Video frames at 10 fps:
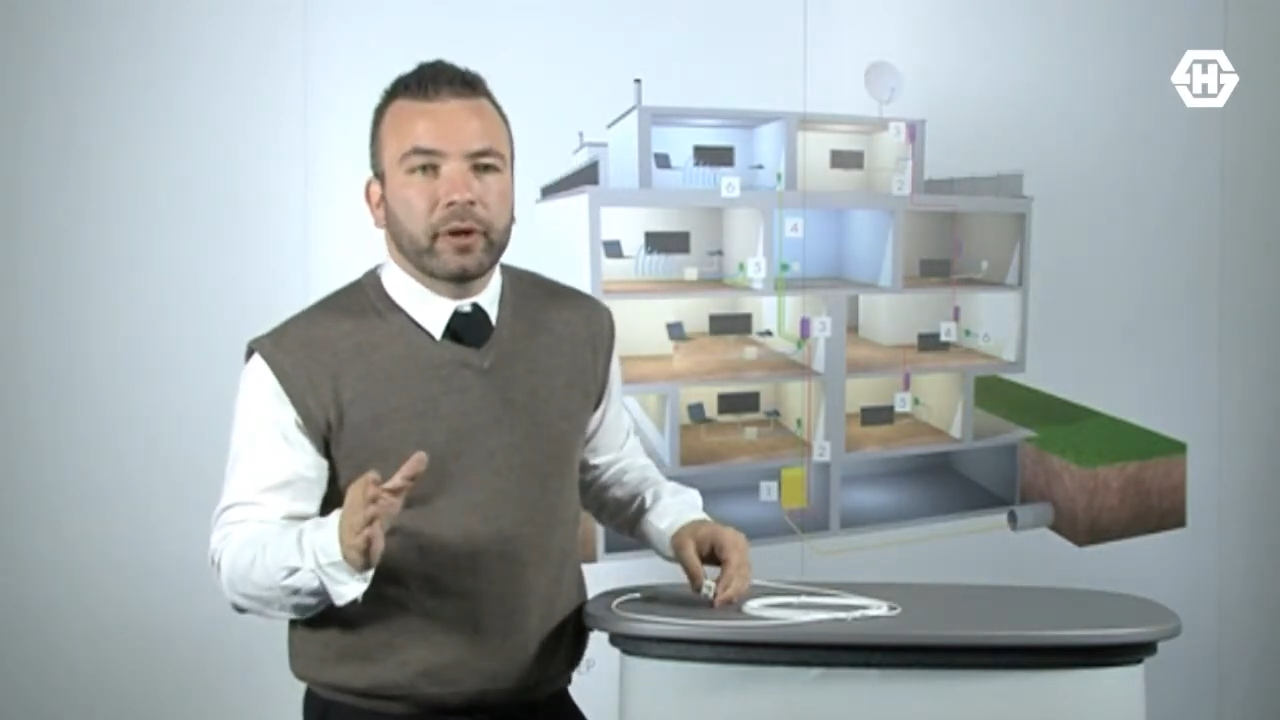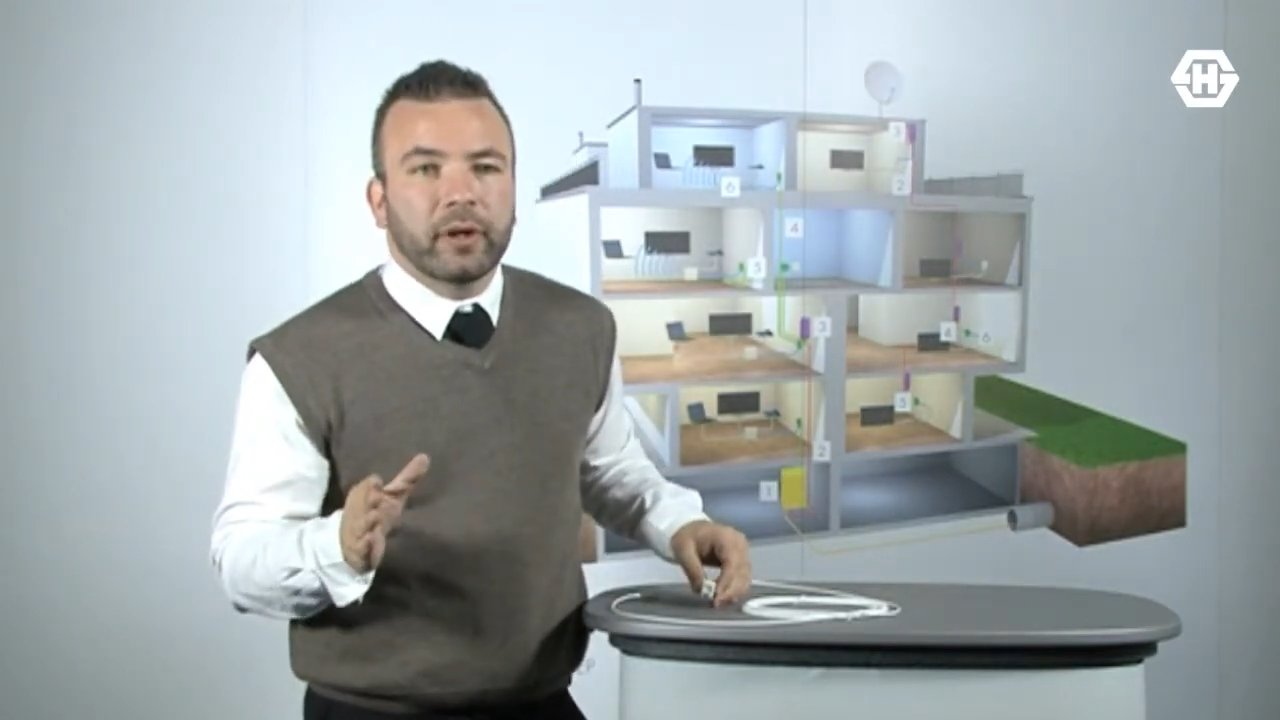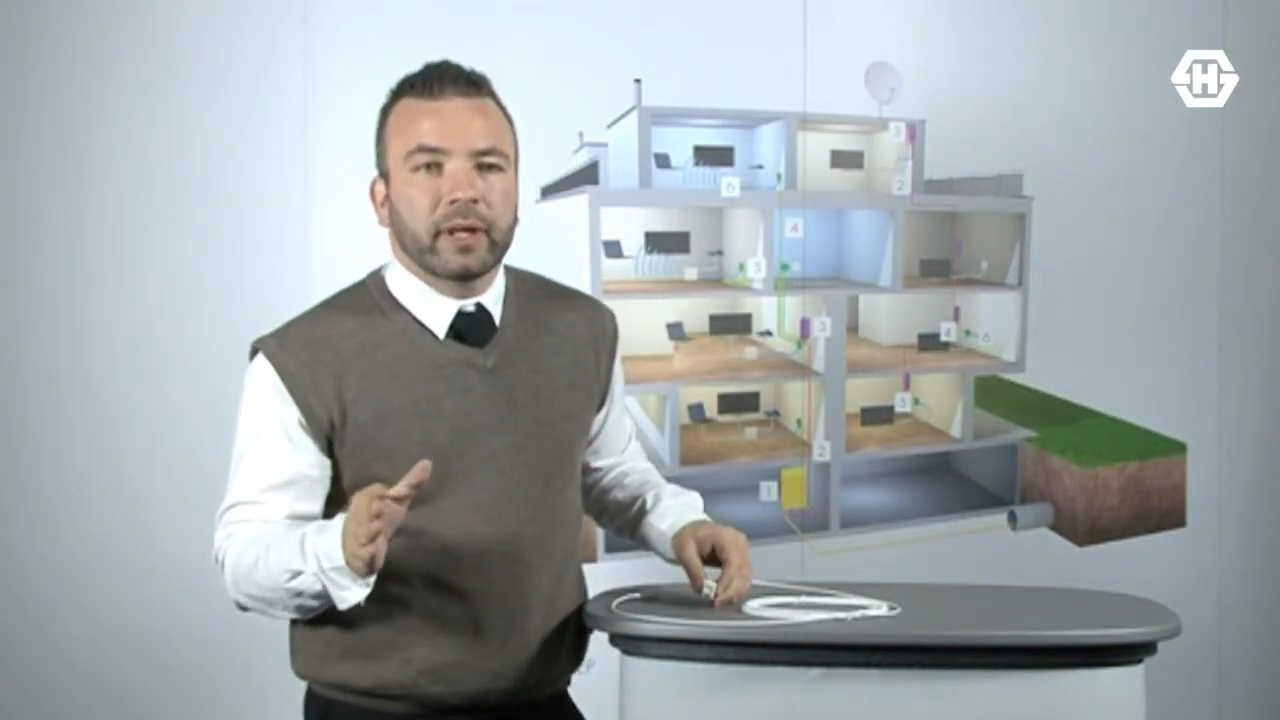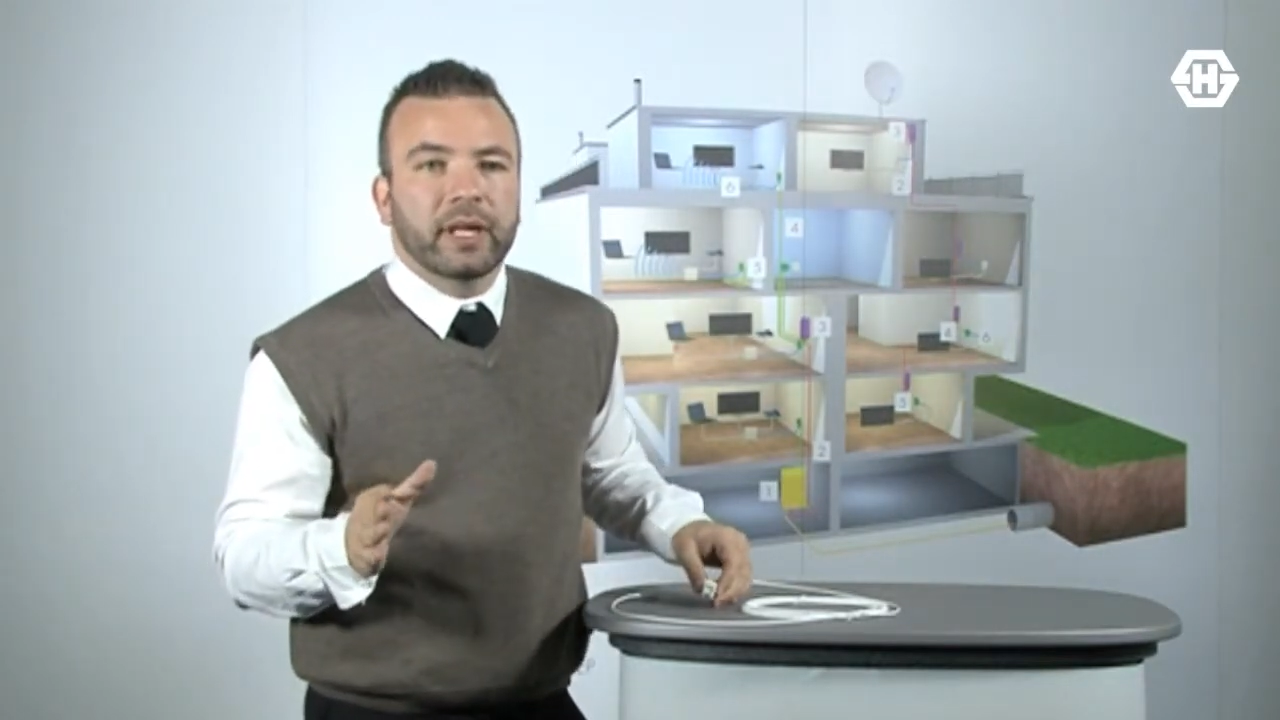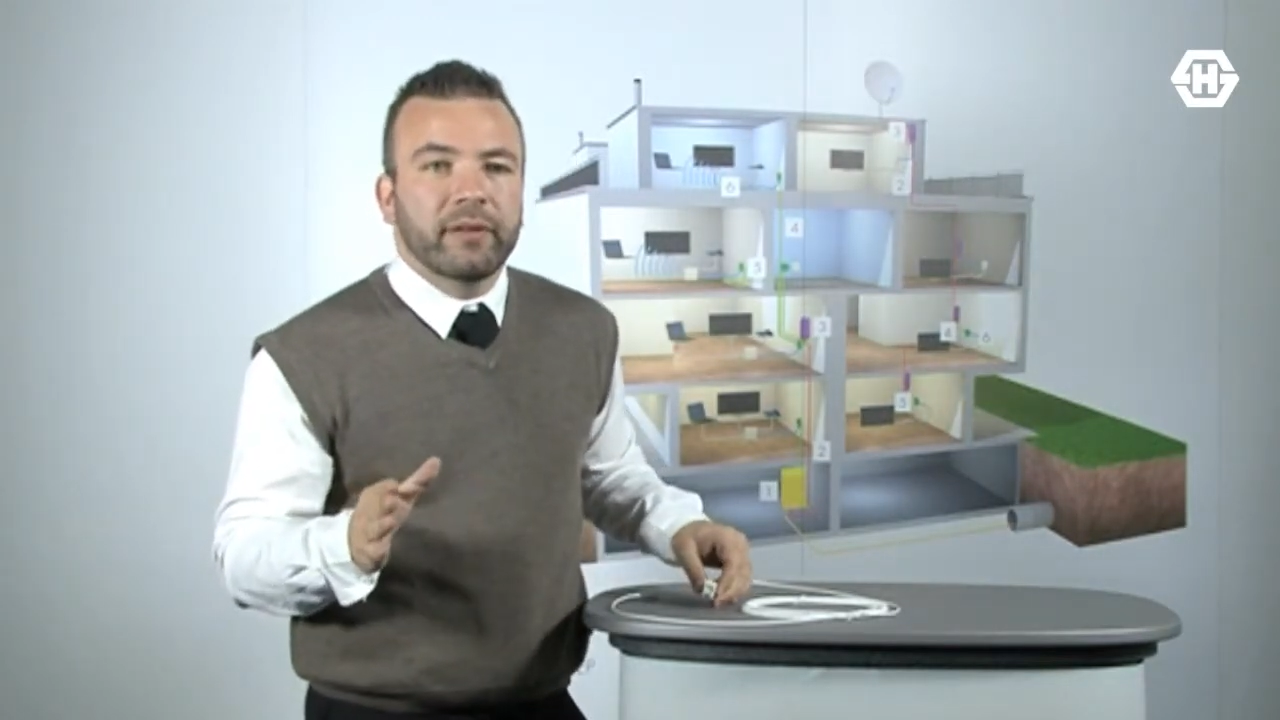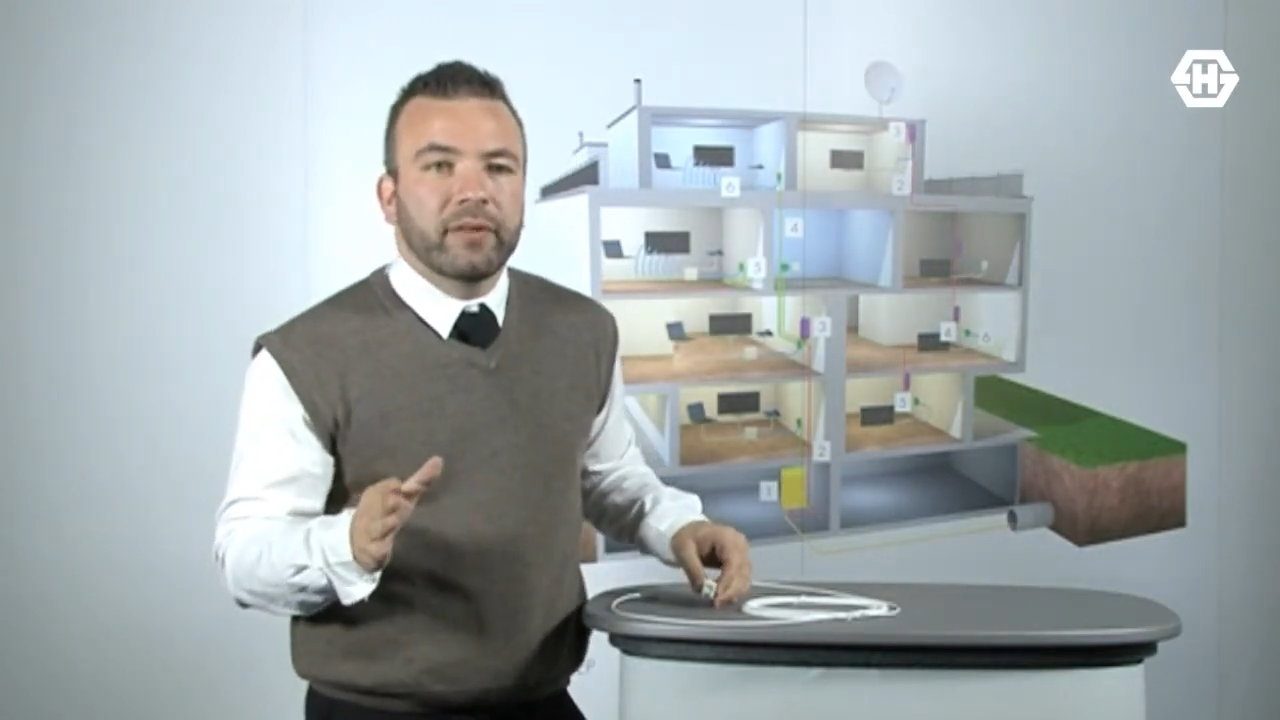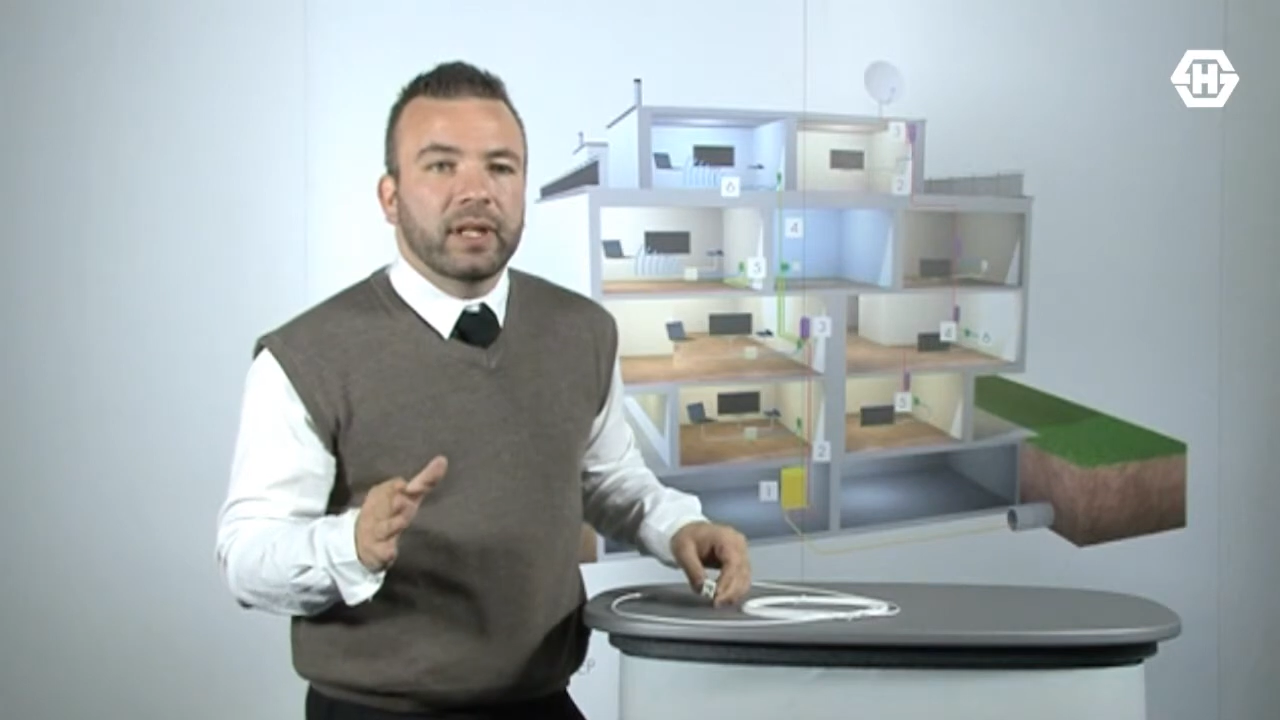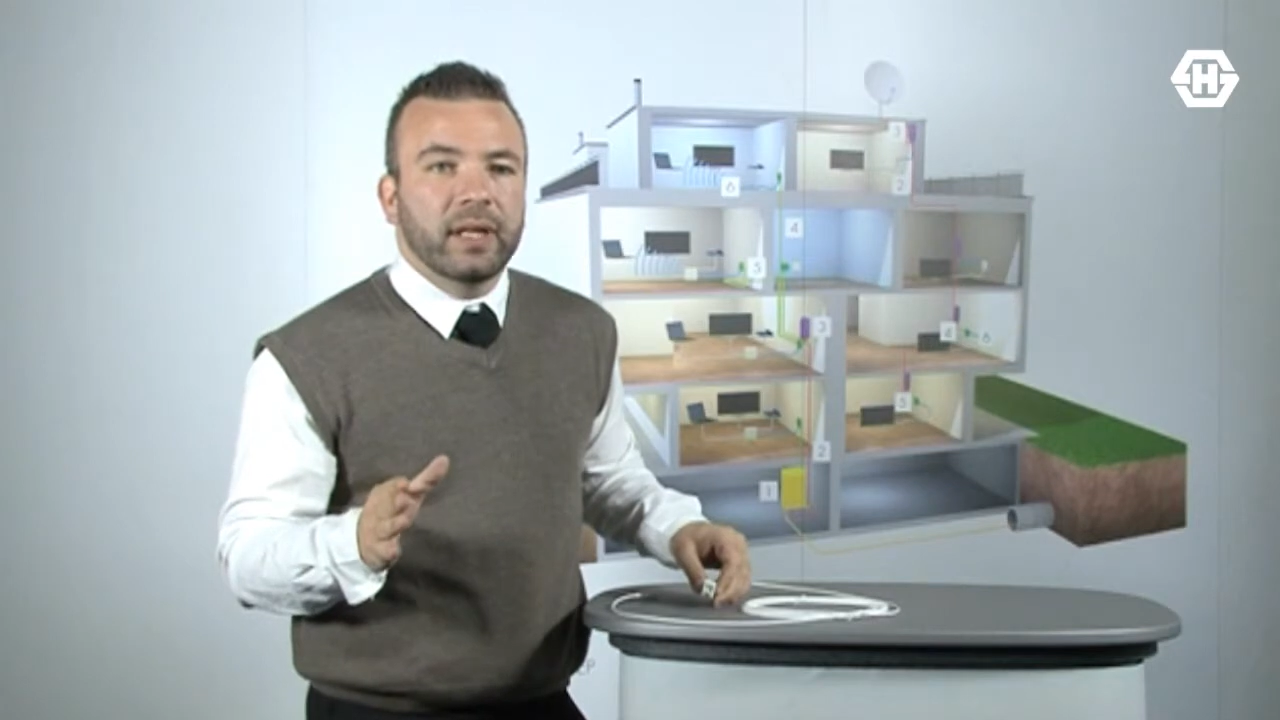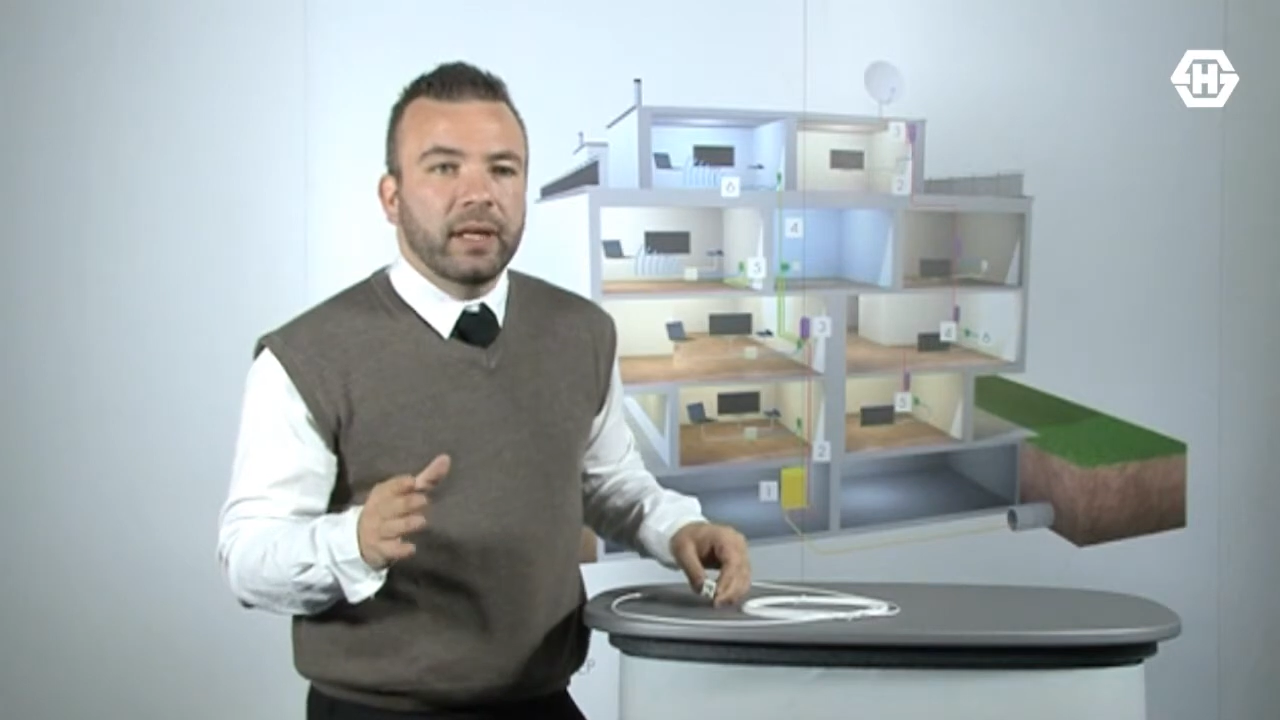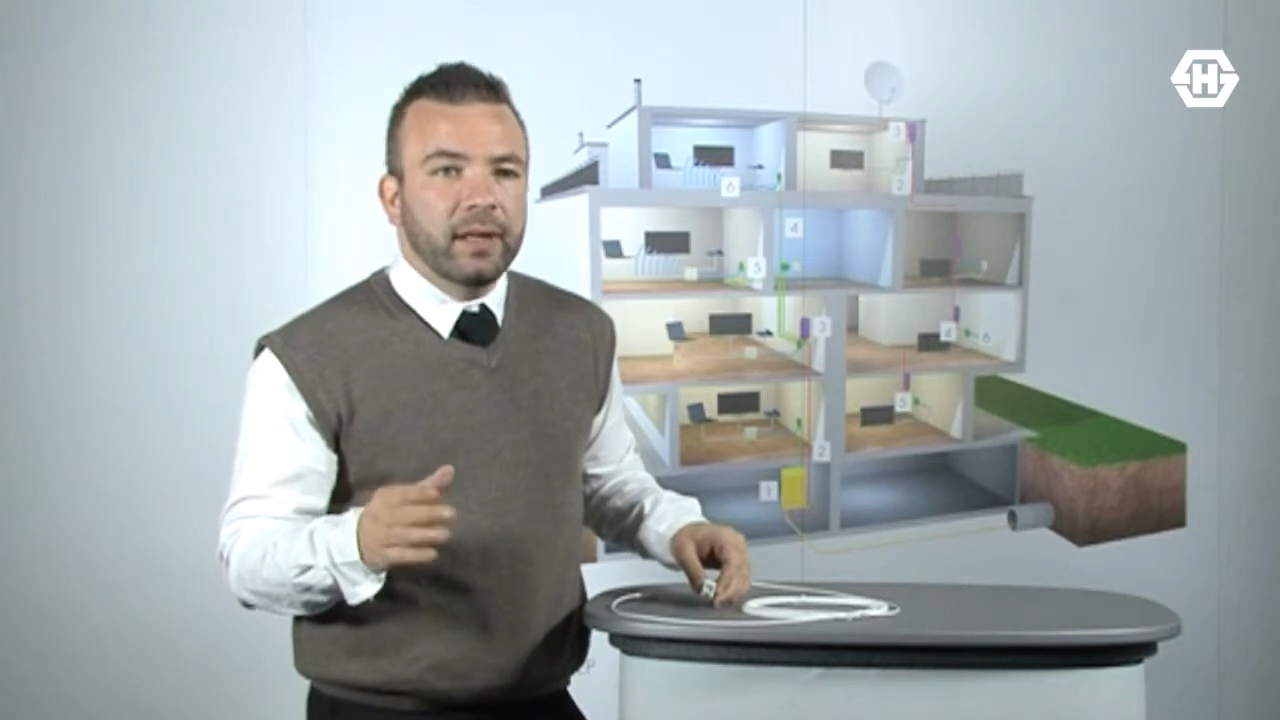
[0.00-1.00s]

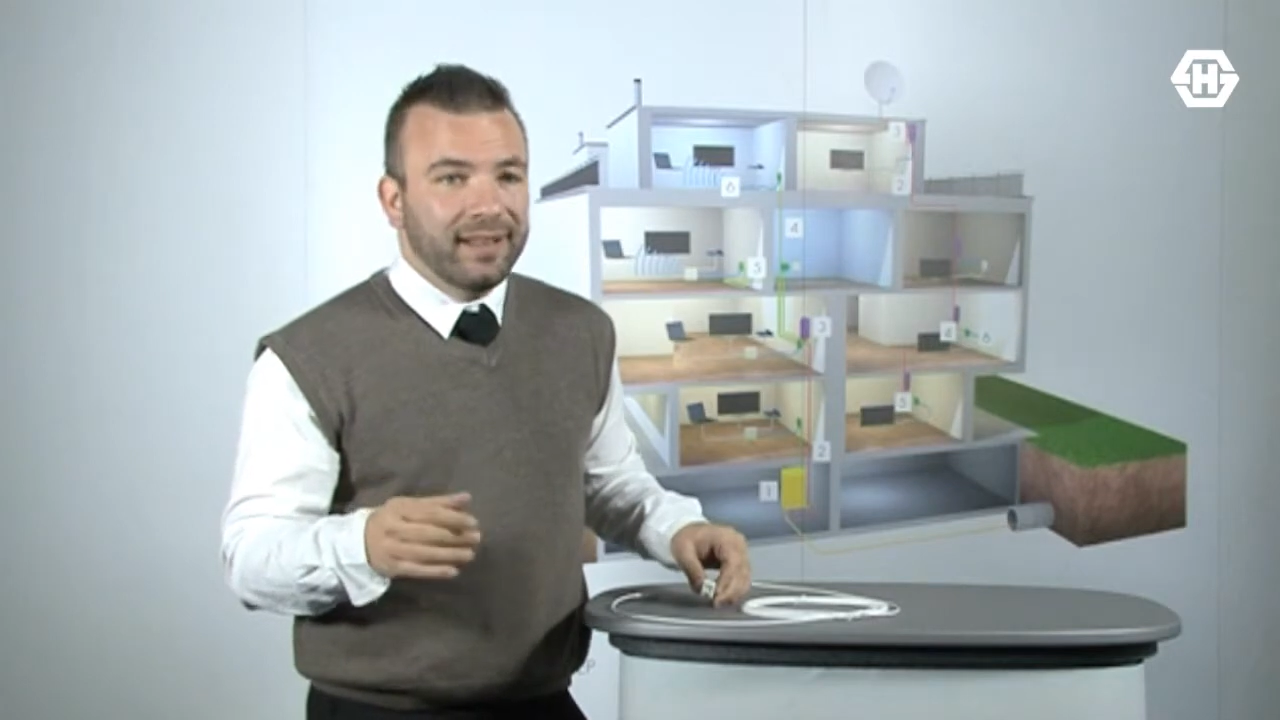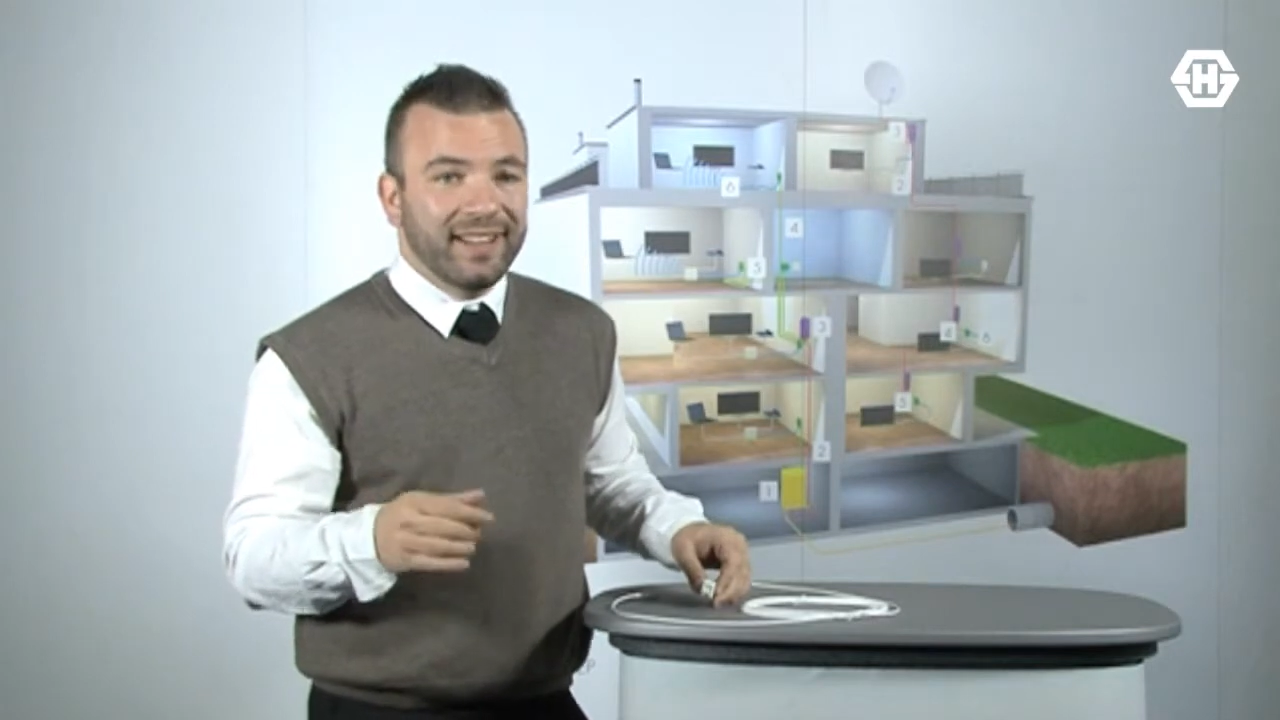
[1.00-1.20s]
connectivity,